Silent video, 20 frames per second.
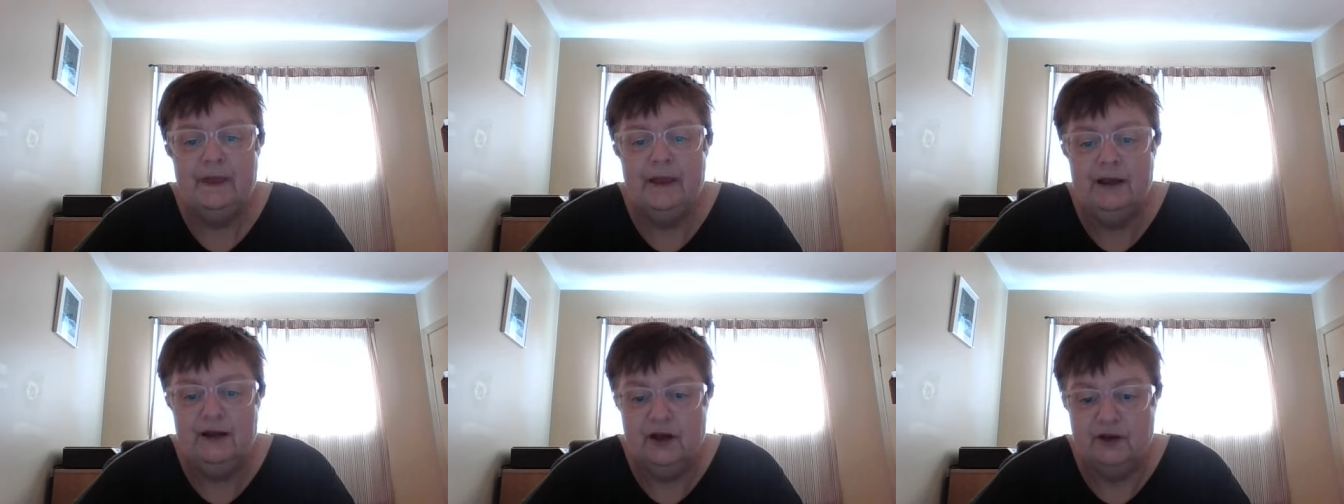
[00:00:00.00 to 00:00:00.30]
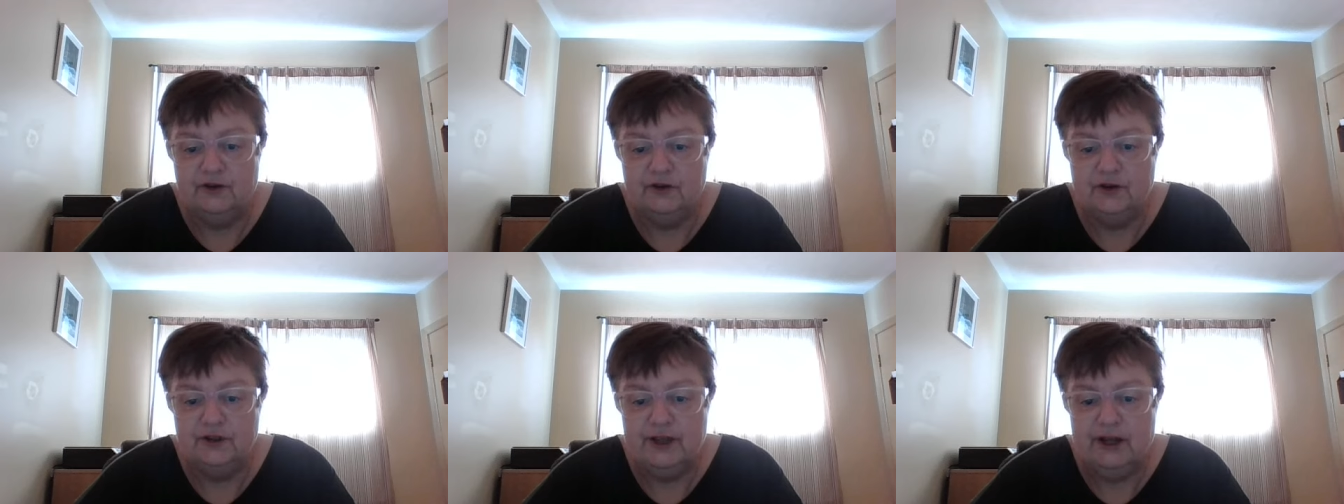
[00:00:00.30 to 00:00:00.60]
an
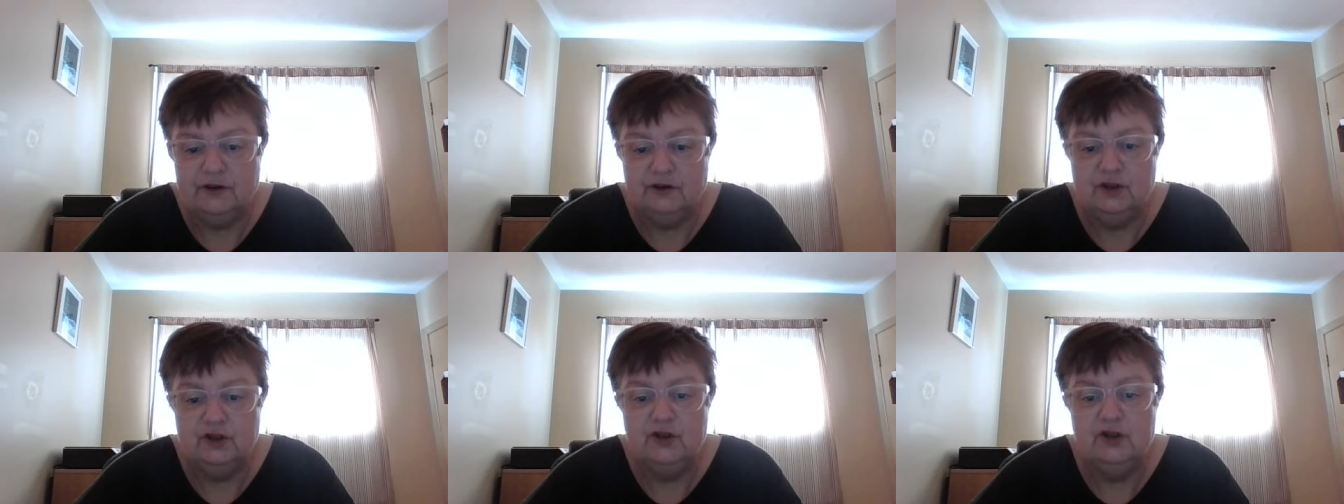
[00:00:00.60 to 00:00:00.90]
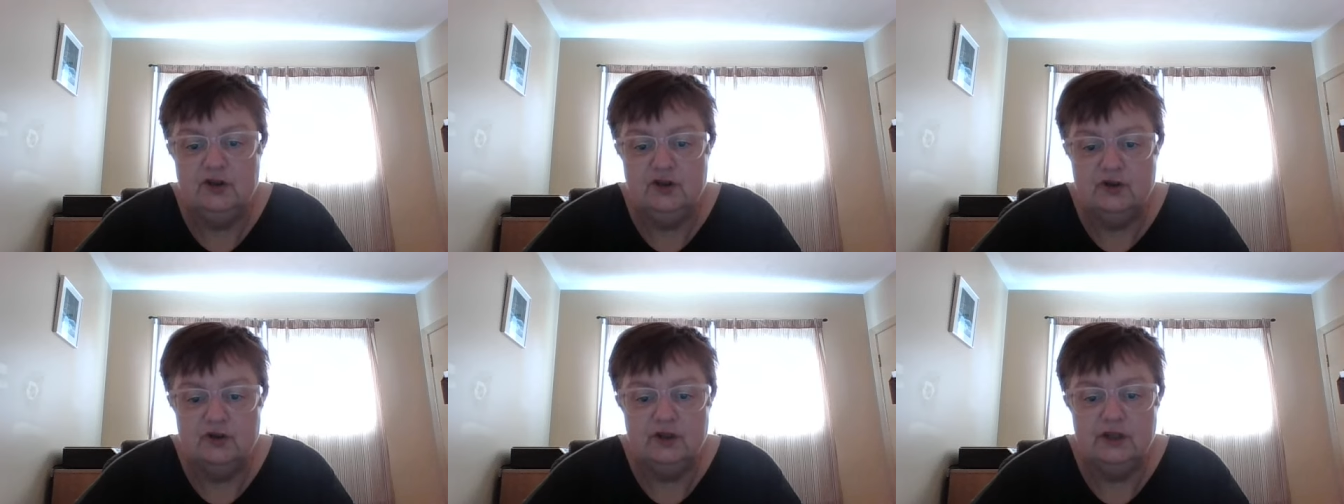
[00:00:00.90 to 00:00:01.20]
ultrasound is
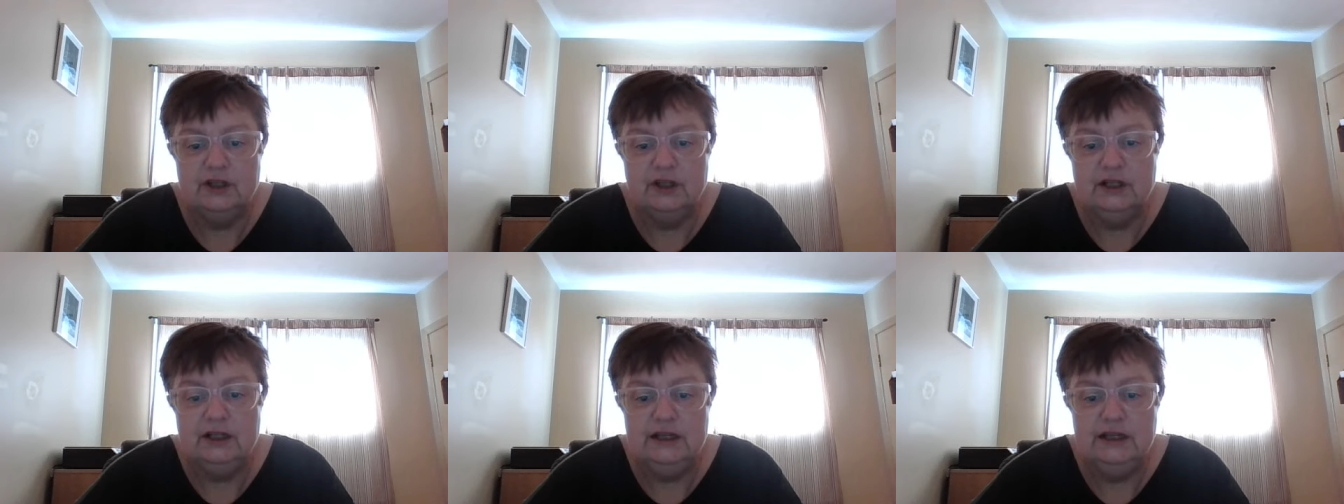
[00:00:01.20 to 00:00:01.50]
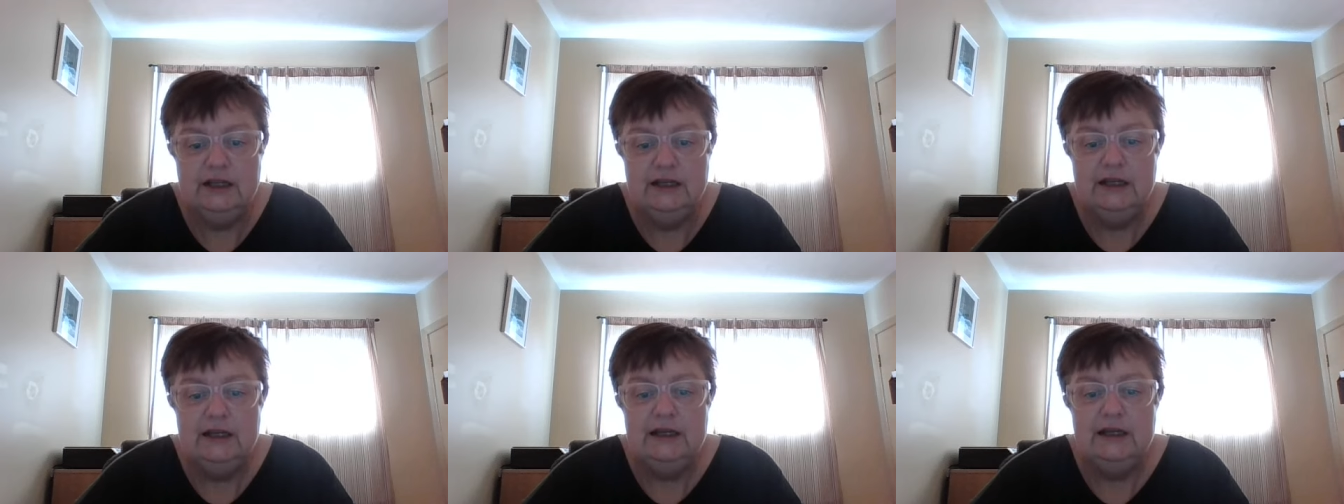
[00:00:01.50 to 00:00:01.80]

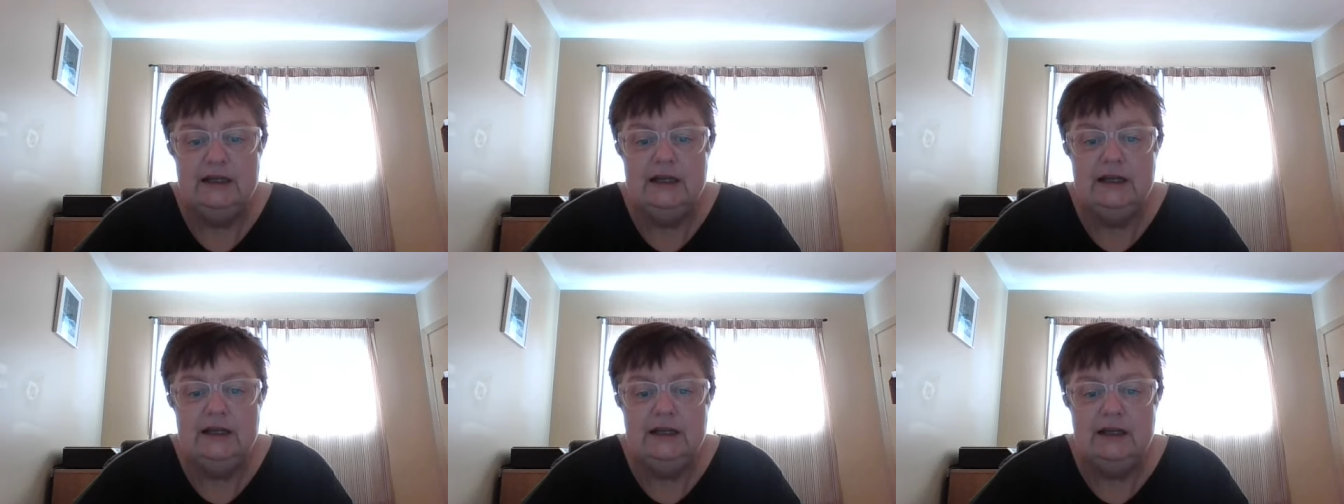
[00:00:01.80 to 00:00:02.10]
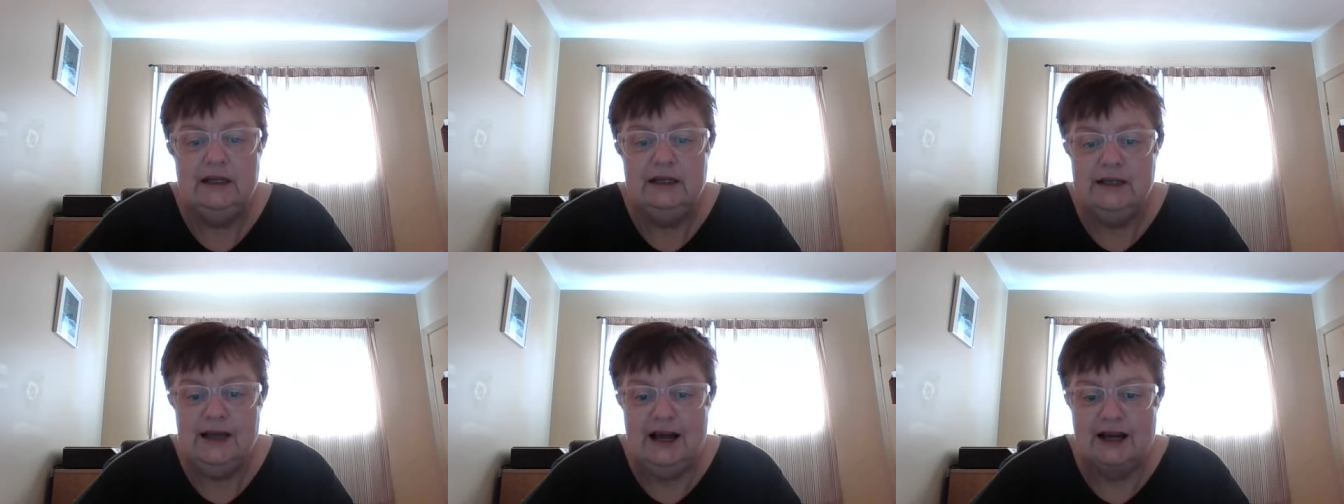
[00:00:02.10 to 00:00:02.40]
usually
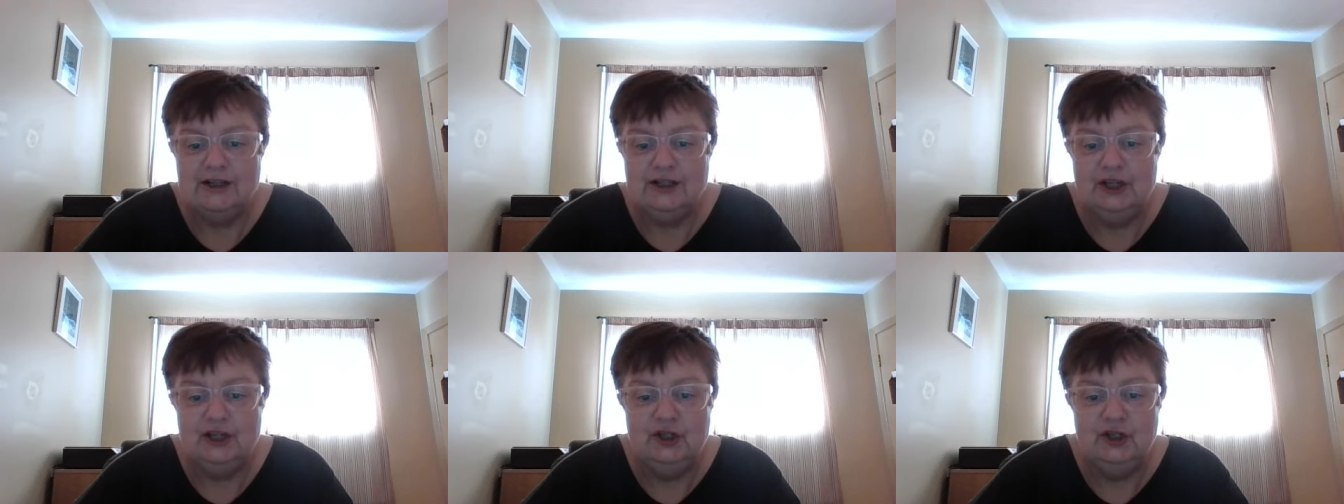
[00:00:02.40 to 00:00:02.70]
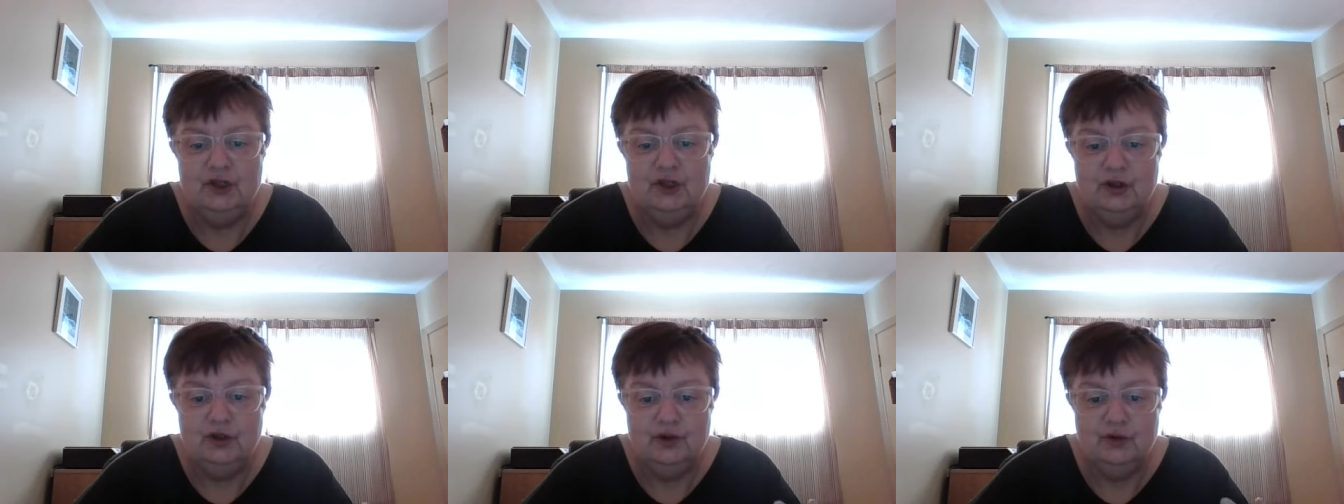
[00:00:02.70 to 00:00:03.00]
conducted
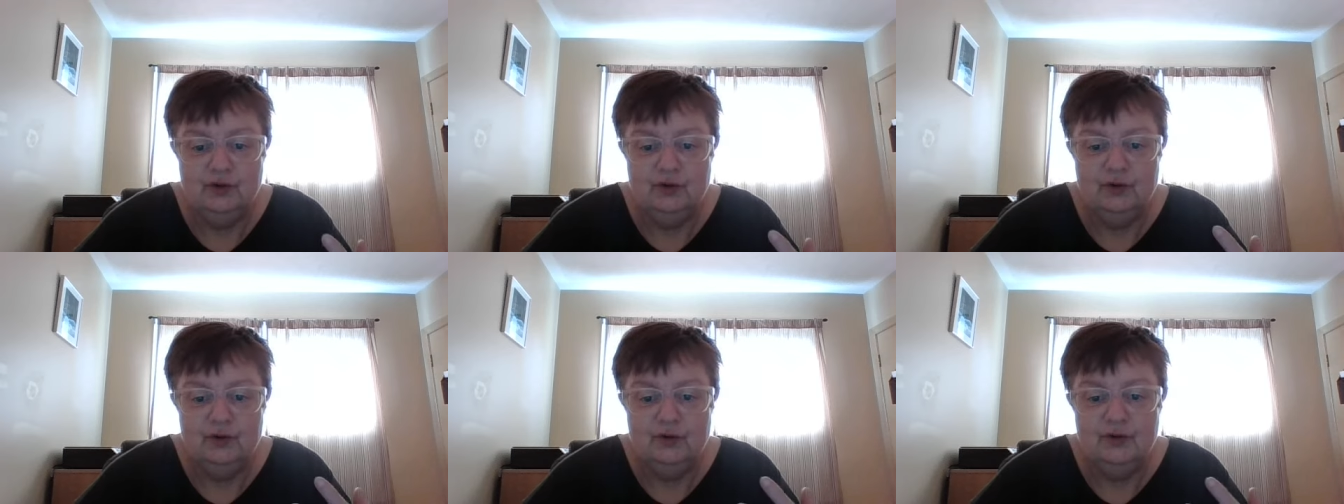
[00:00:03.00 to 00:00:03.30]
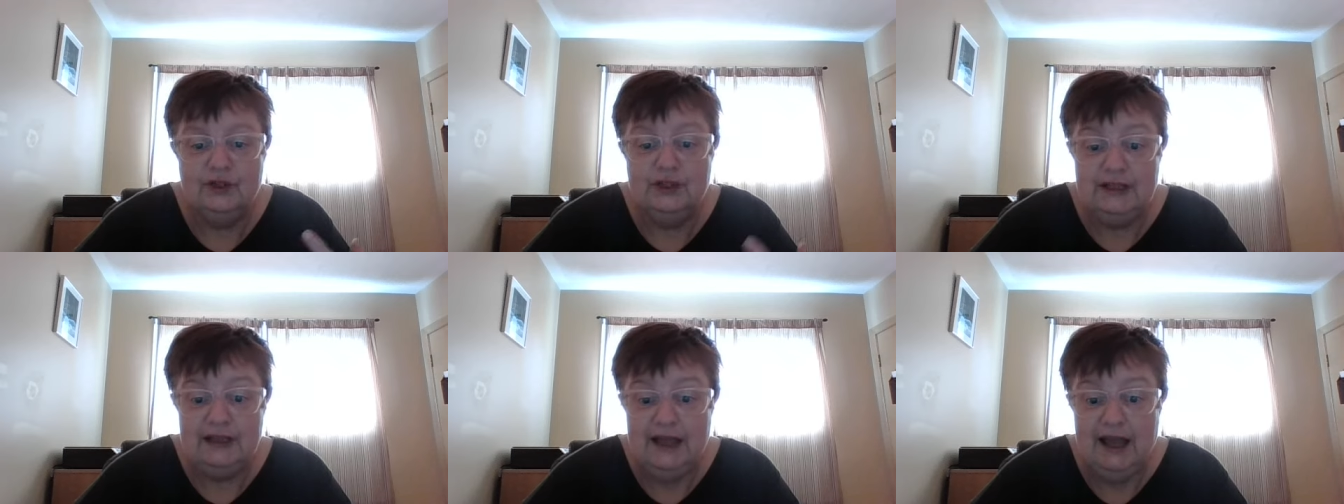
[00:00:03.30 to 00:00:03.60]
to
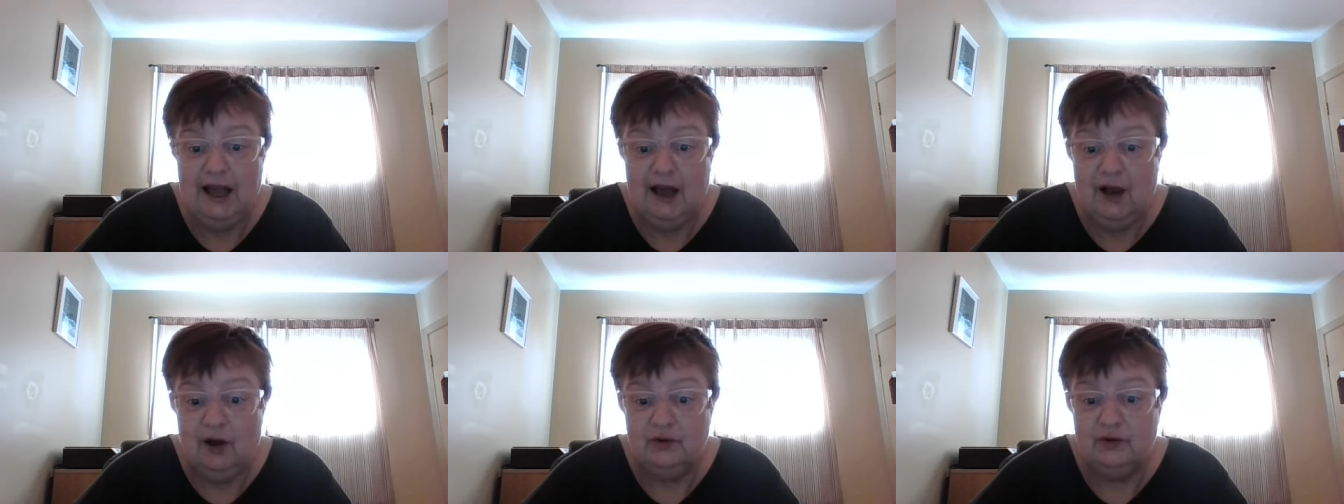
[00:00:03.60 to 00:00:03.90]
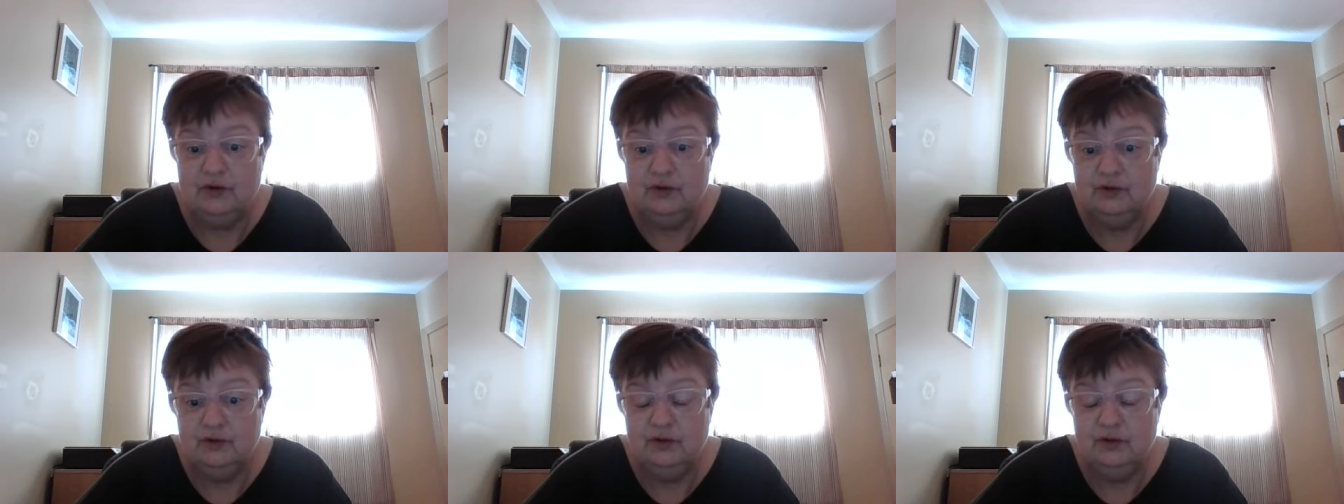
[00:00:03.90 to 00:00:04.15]
see how